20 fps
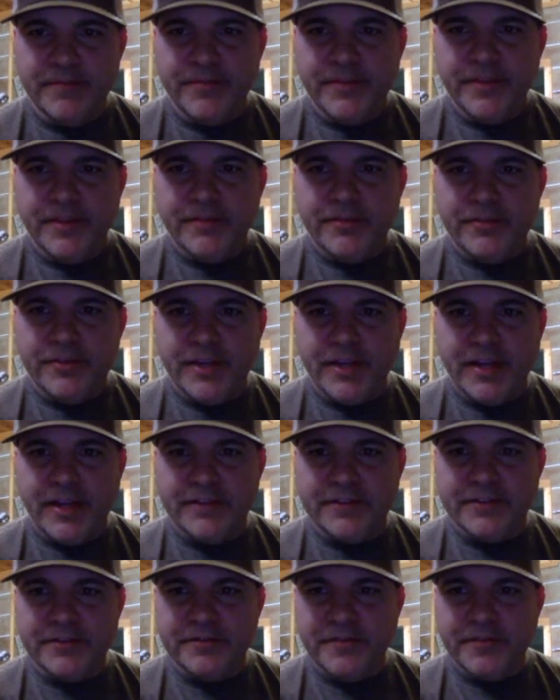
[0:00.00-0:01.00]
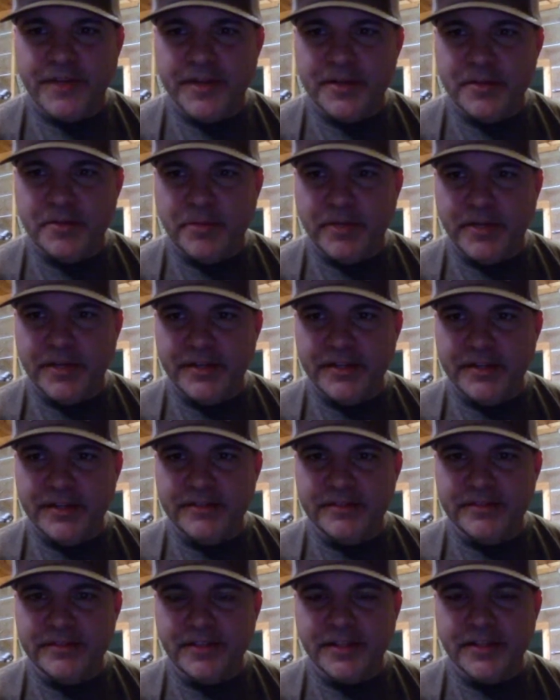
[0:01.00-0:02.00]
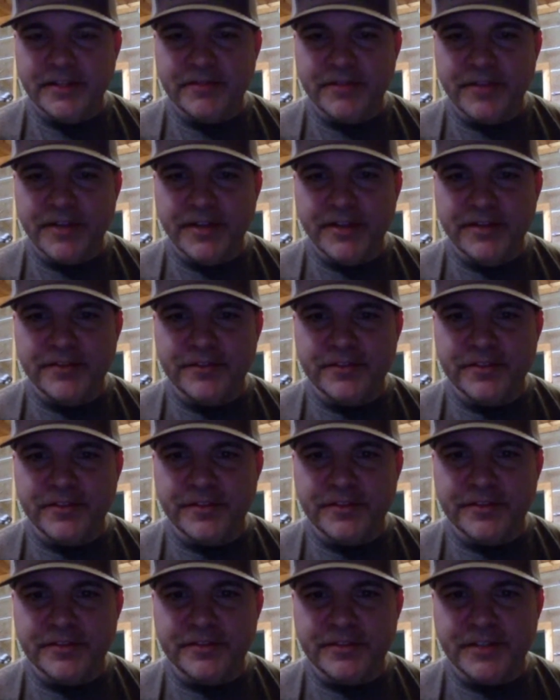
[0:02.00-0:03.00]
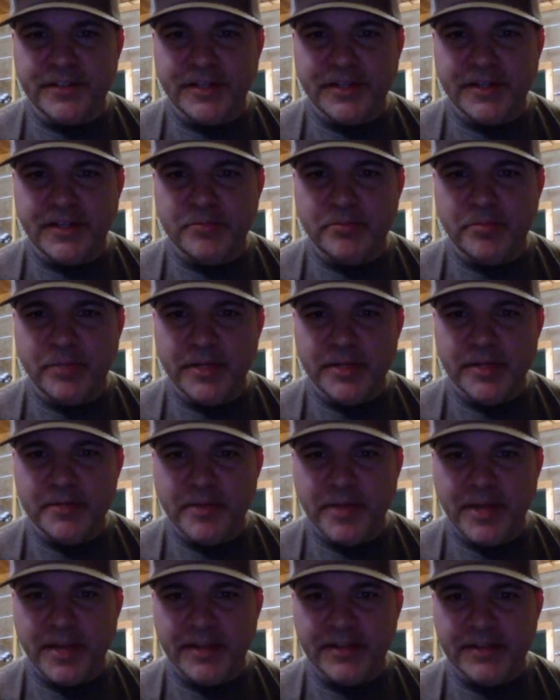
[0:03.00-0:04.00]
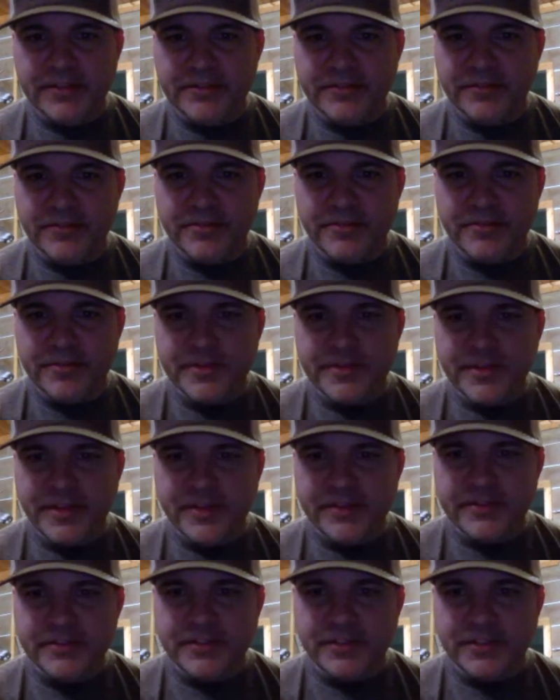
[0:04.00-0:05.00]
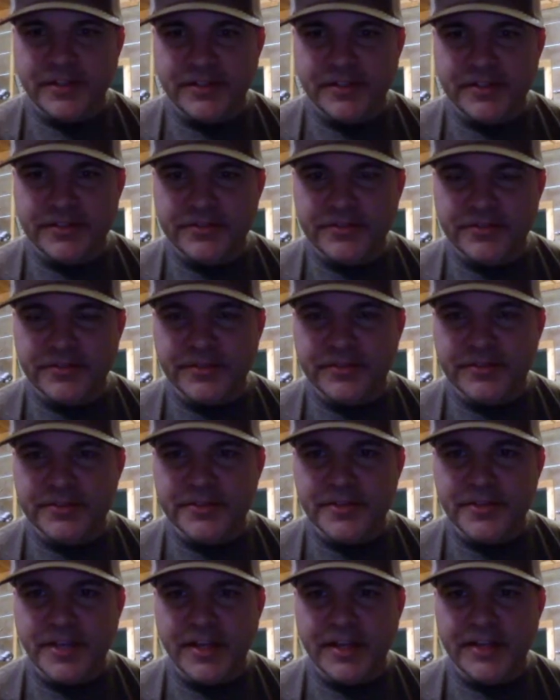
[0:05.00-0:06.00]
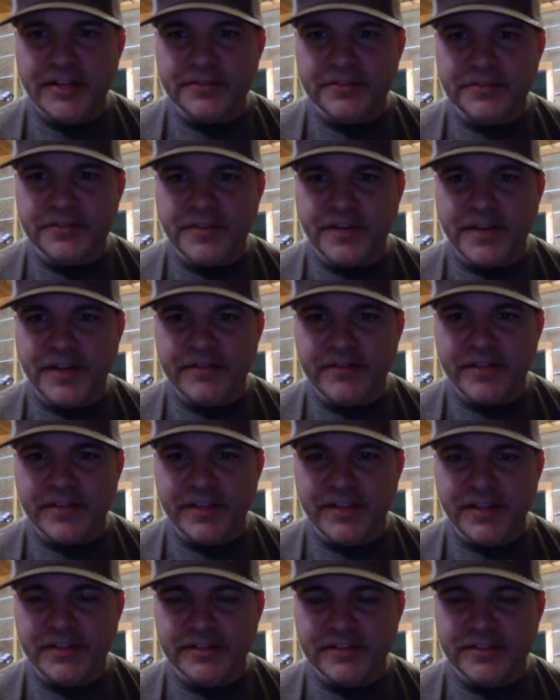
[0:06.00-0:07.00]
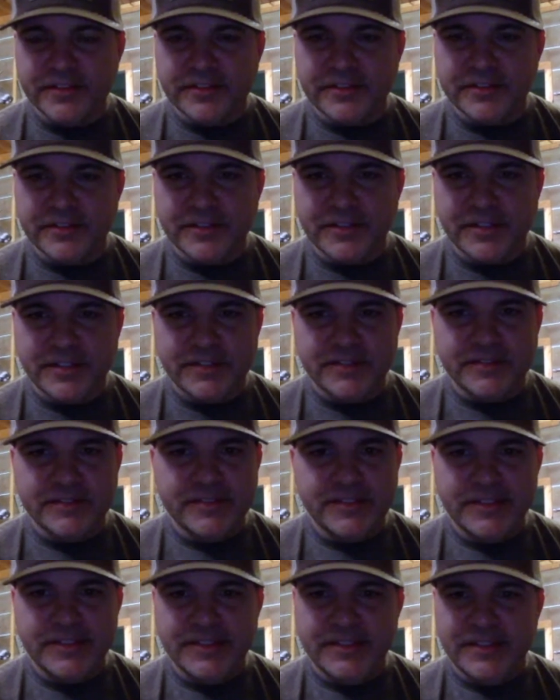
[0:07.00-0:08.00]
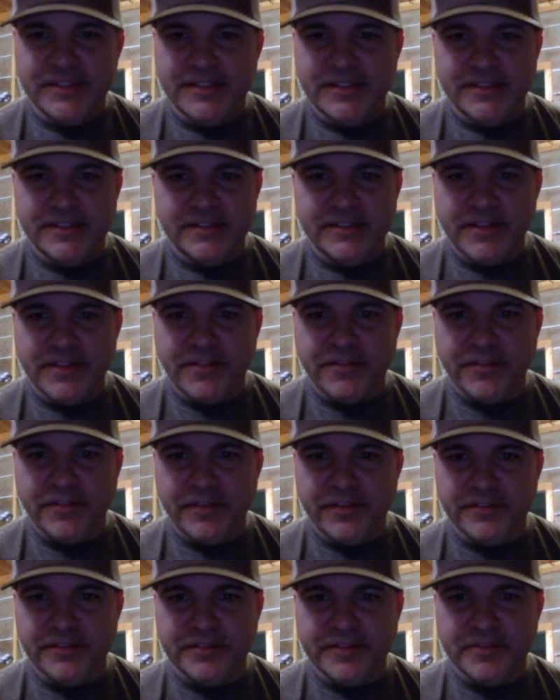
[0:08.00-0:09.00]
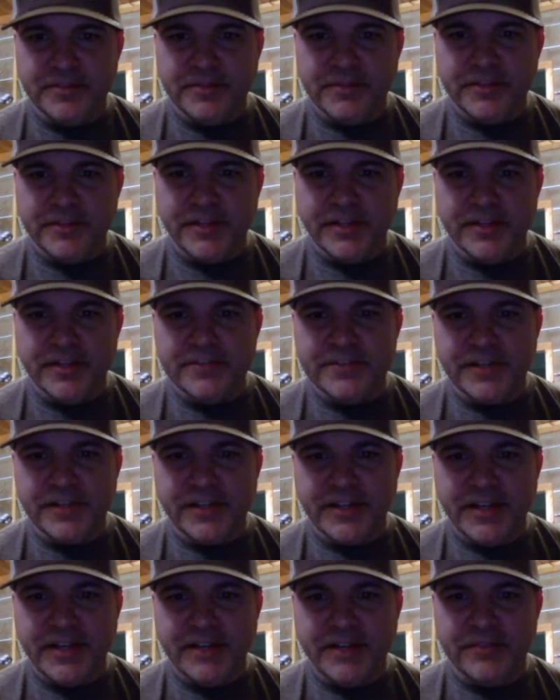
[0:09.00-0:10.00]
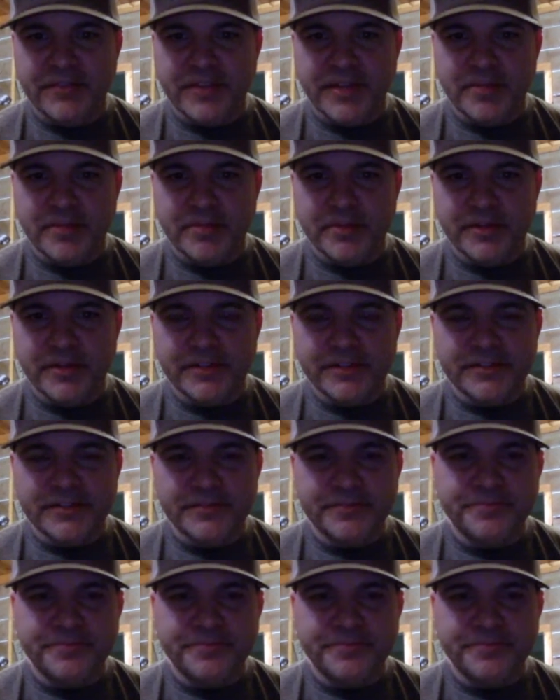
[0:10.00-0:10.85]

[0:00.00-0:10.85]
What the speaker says: if you guys can find a buddy, take advantage of this buddy package for $3,000 for two guys for 5 days. It's definitely something you got to check out for that price.